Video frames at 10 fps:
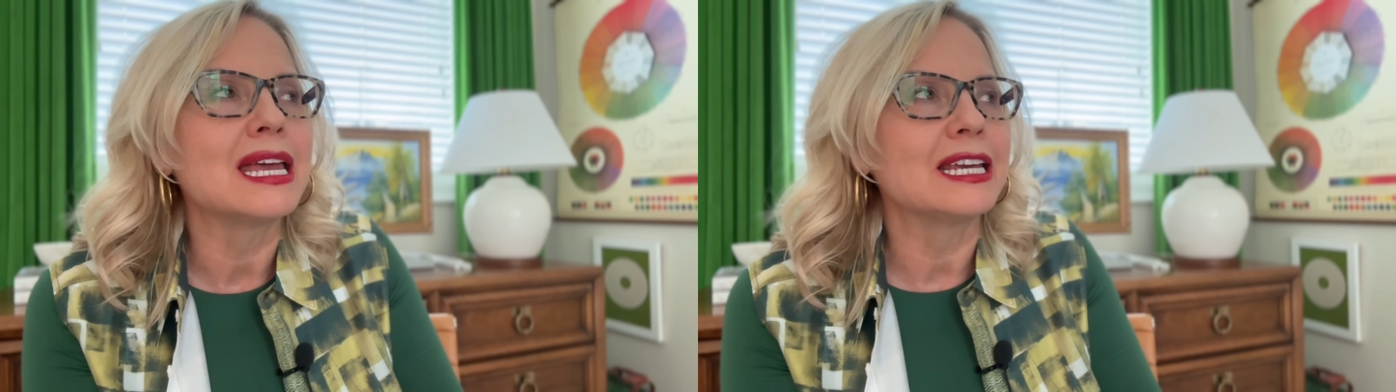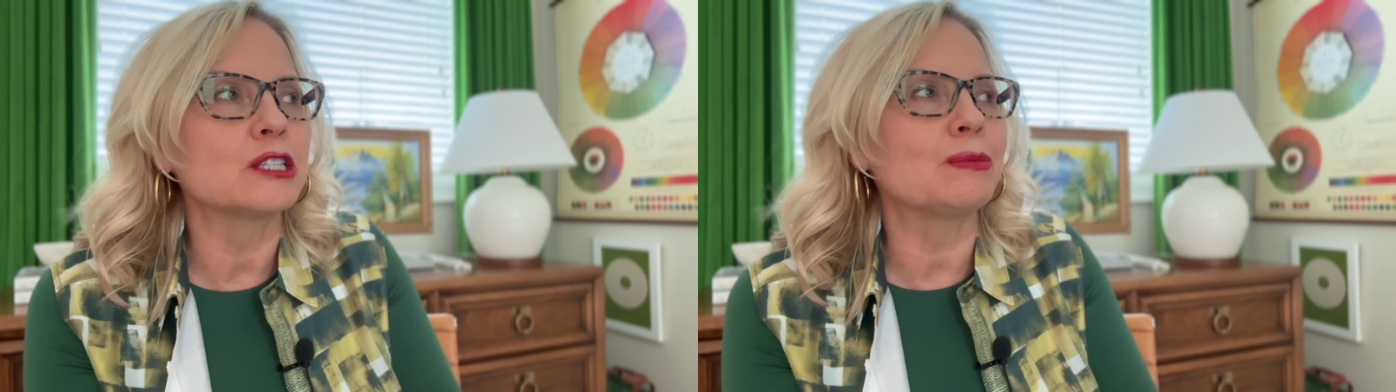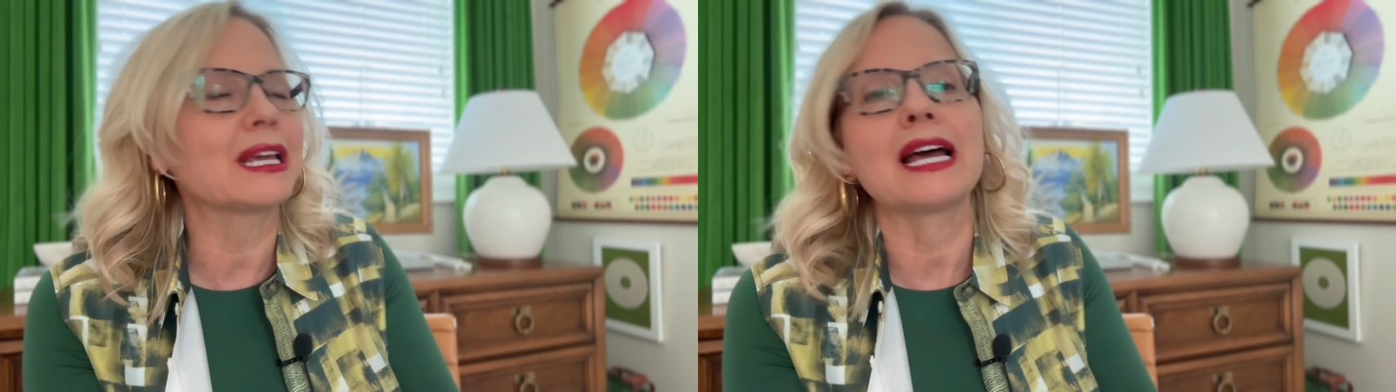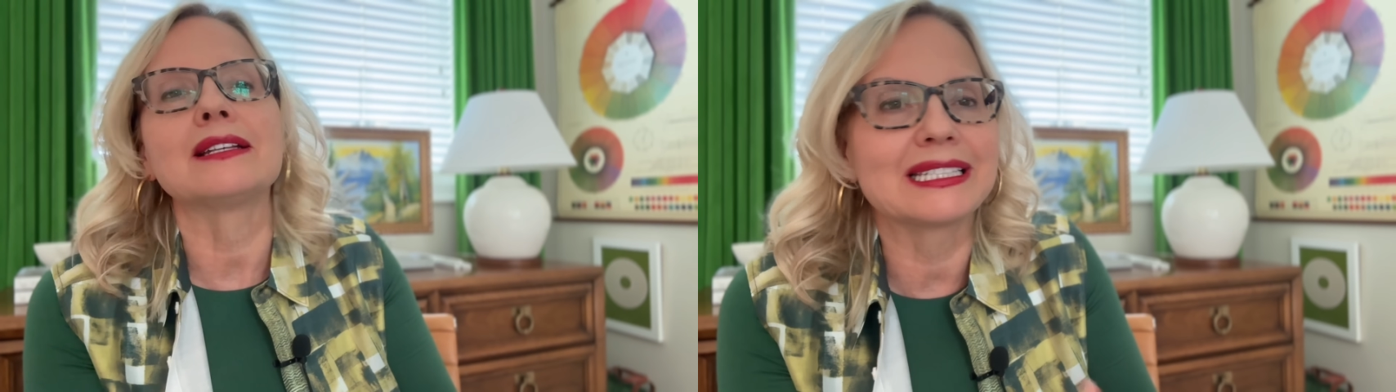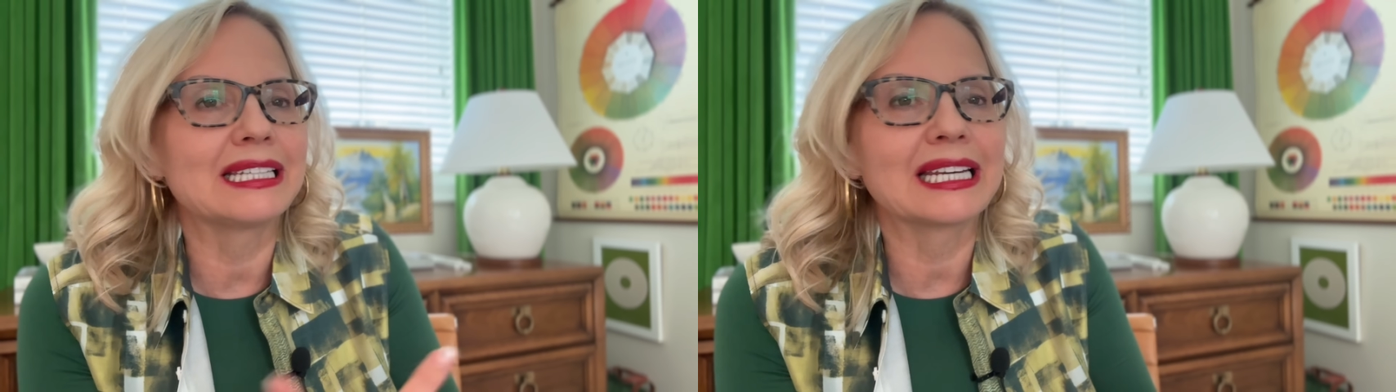is
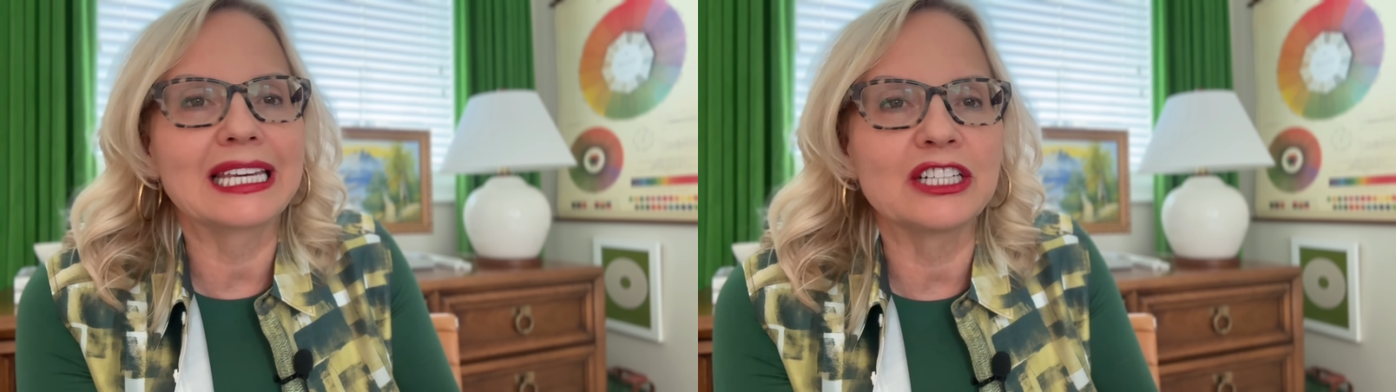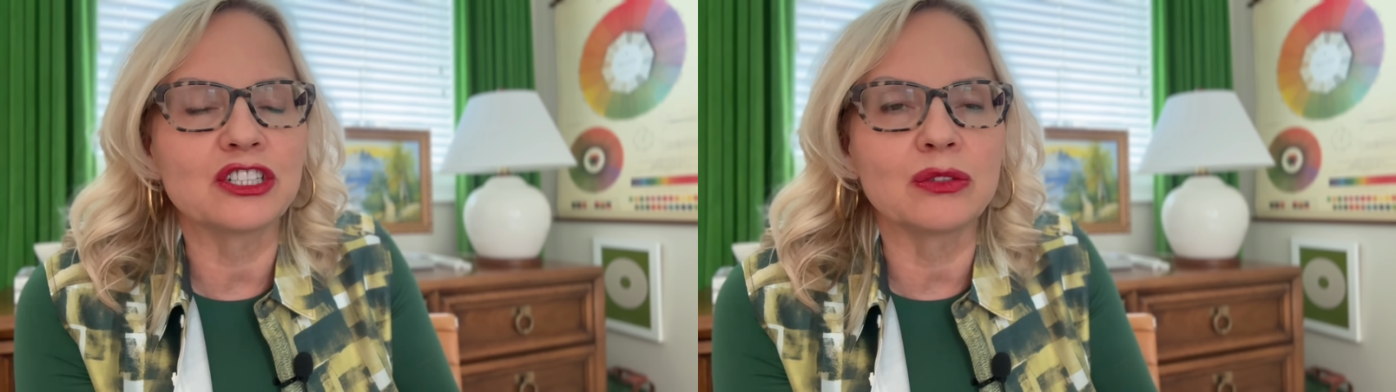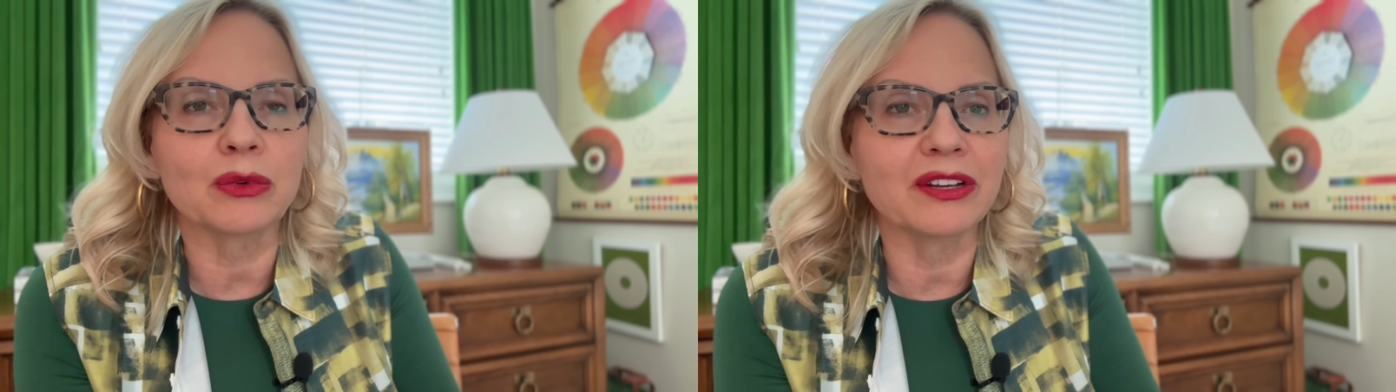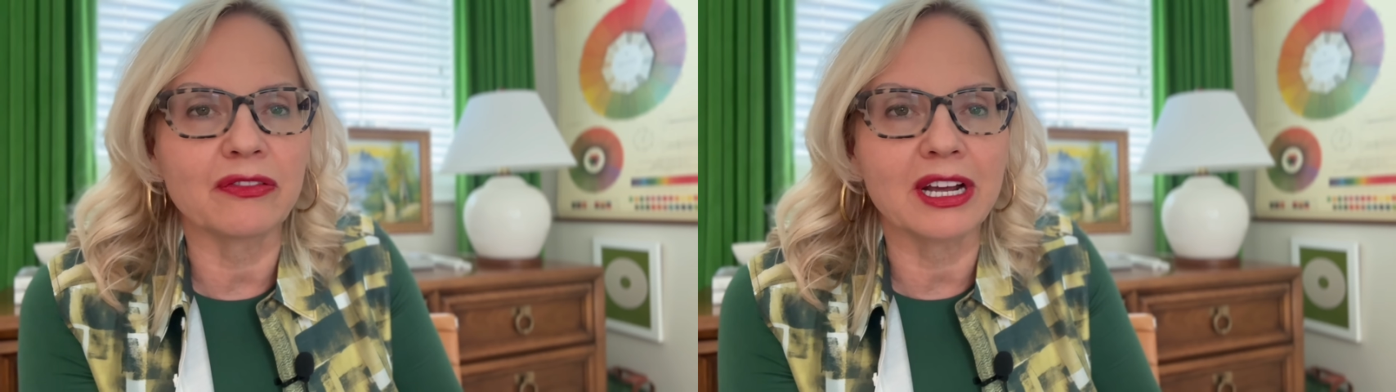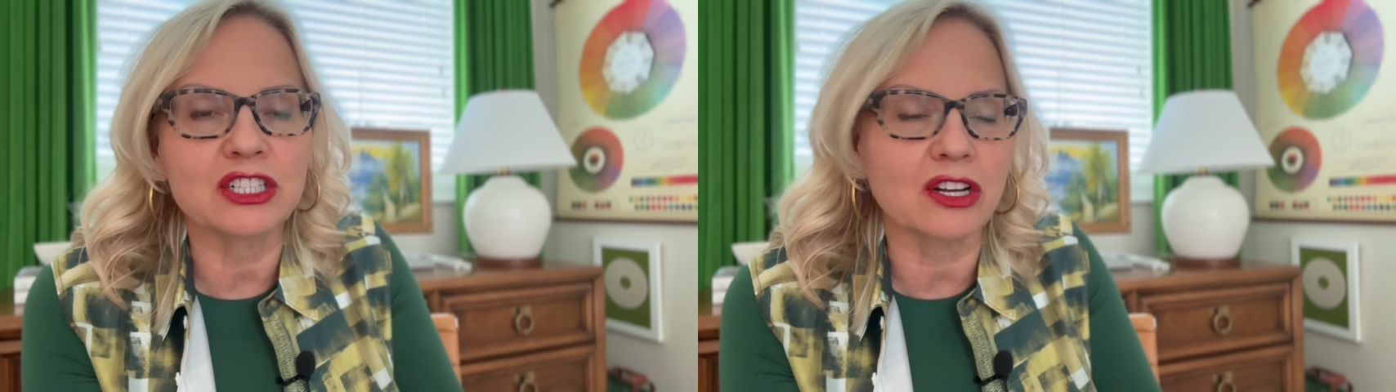because in a kitchen
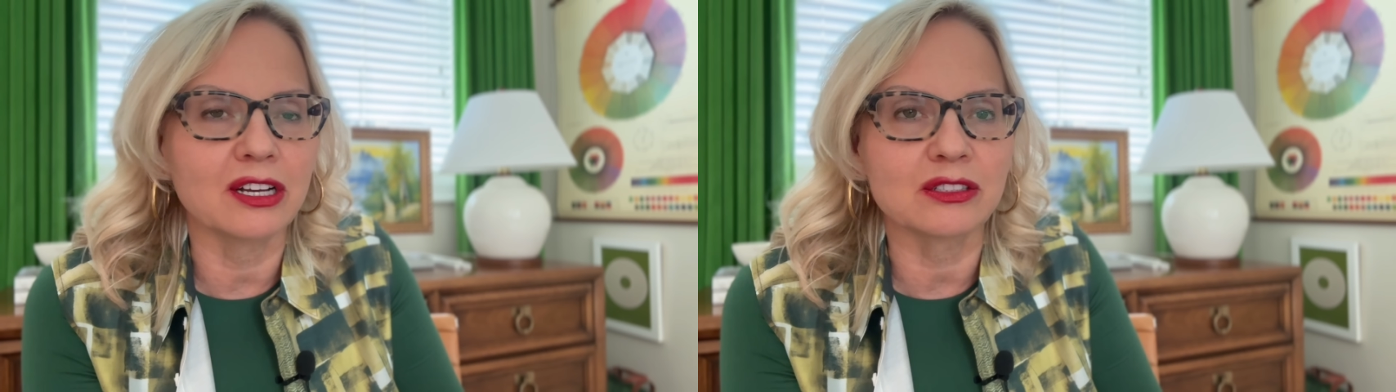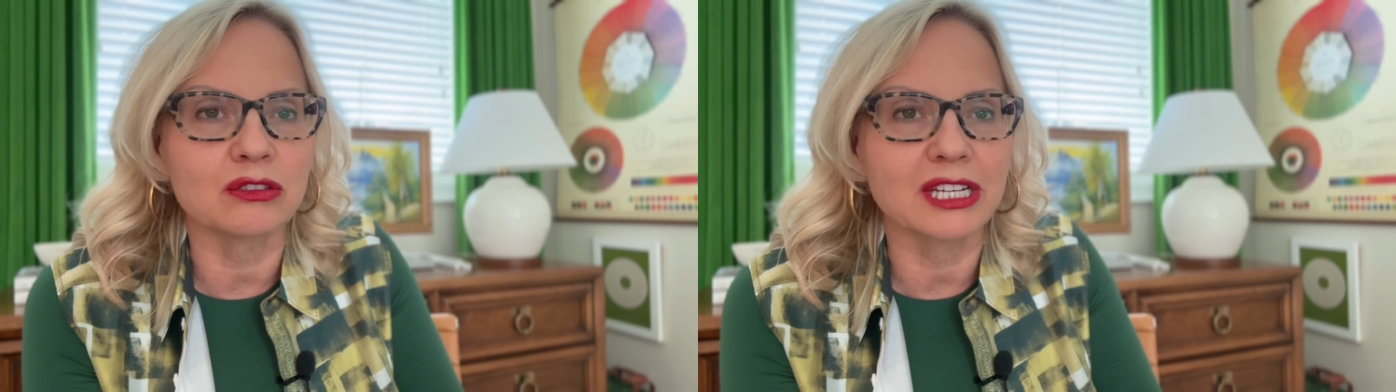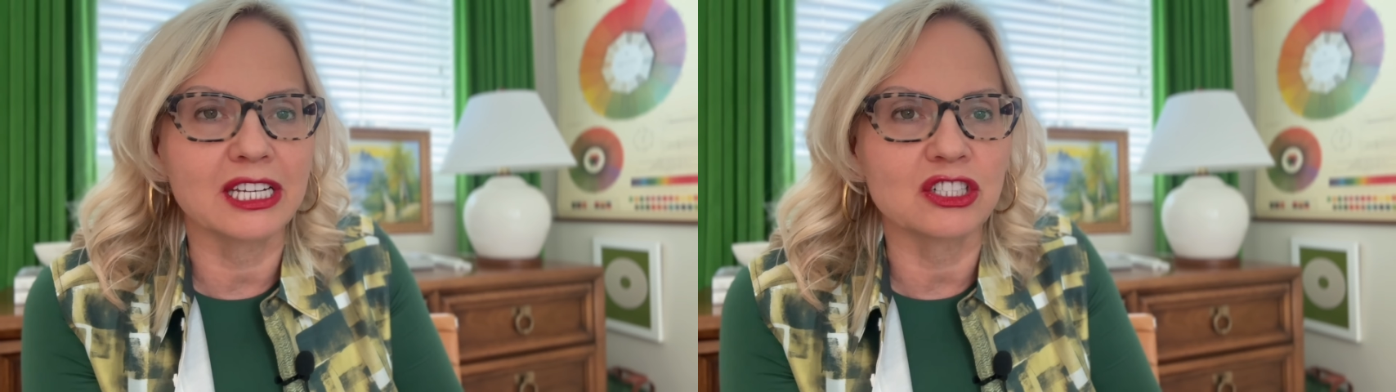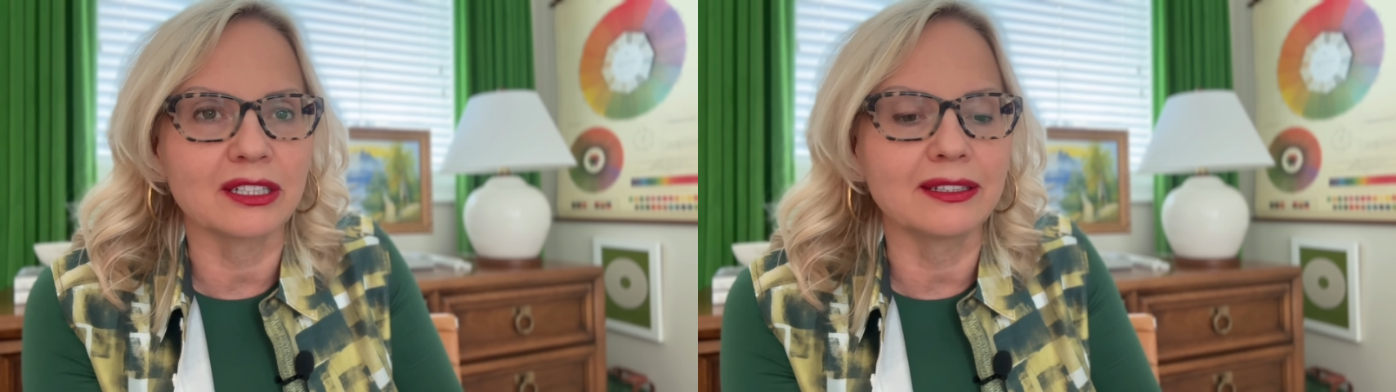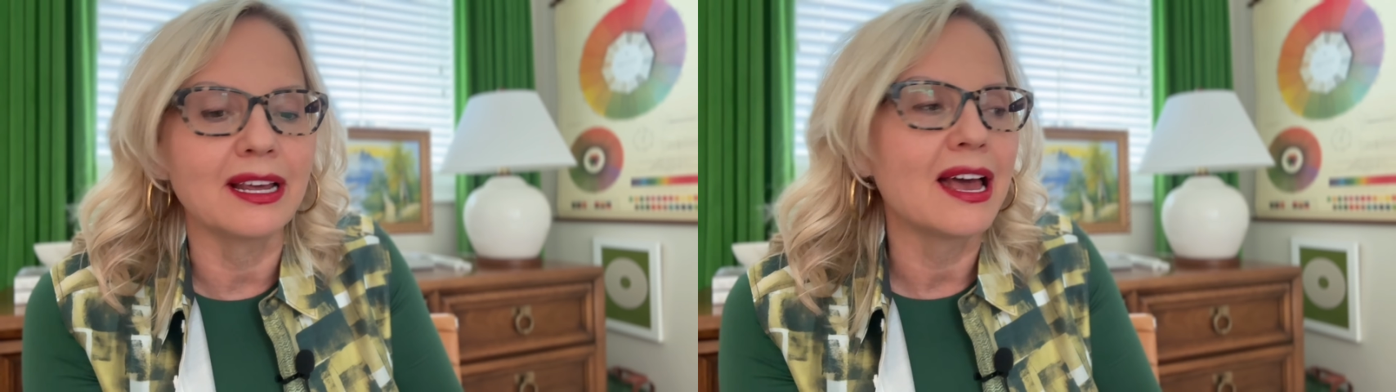refresh
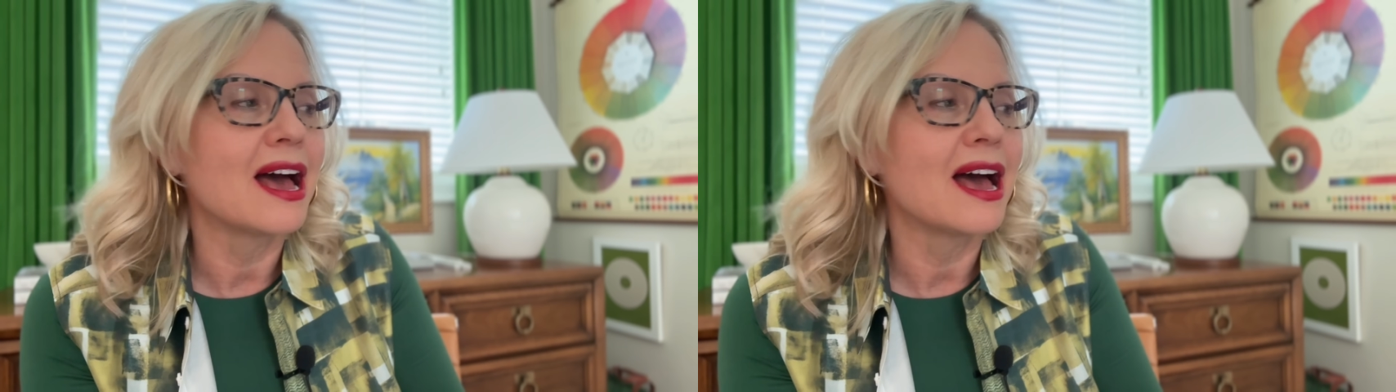consultation,